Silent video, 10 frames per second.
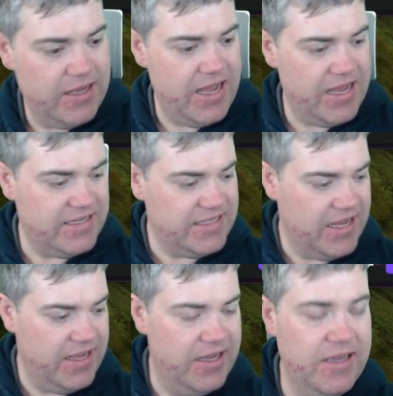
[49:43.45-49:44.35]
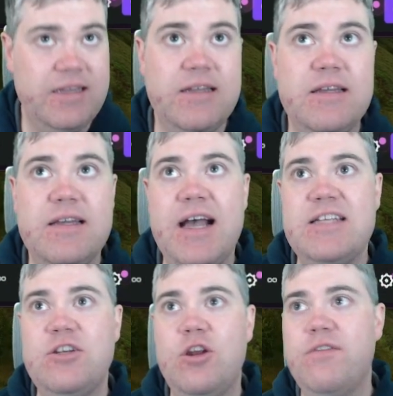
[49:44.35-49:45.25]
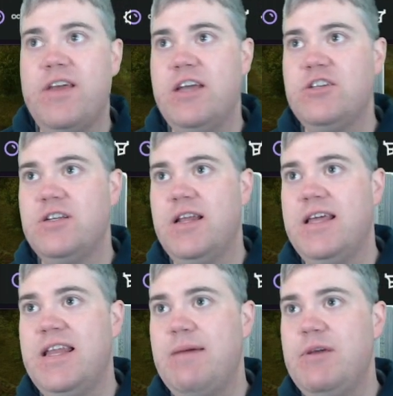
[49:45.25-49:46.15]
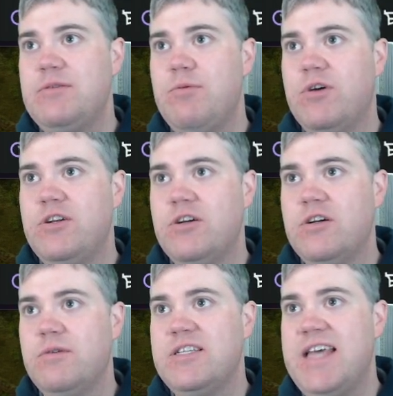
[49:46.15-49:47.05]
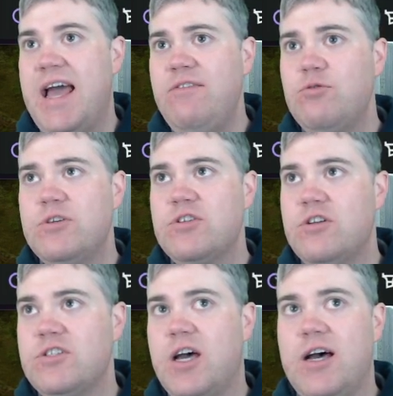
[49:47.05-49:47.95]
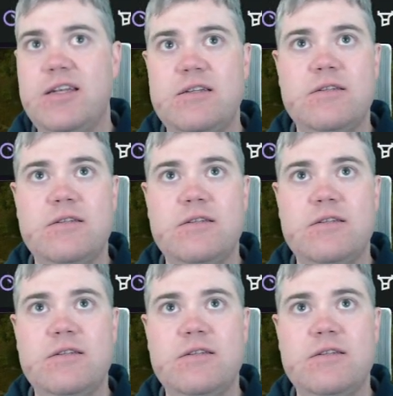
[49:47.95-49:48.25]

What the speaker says: as a notification, and that makes me wonder, because I have Twitch alerts on.